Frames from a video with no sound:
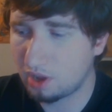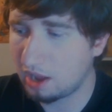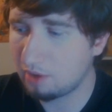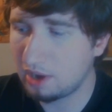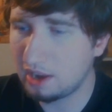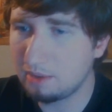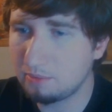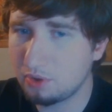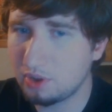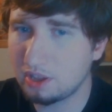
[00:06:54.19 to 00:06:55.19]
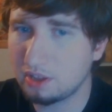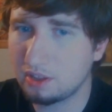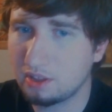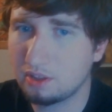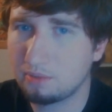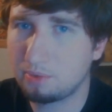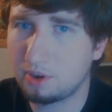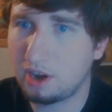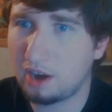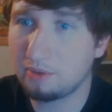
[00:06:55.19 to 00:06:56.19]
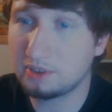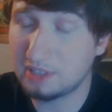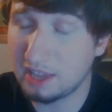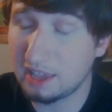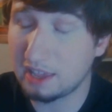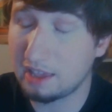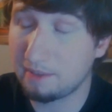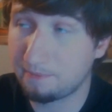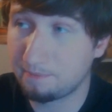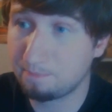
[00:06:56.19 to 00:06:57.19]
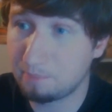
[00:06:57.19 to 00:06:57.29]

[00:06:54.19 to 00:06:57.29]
I was thinking if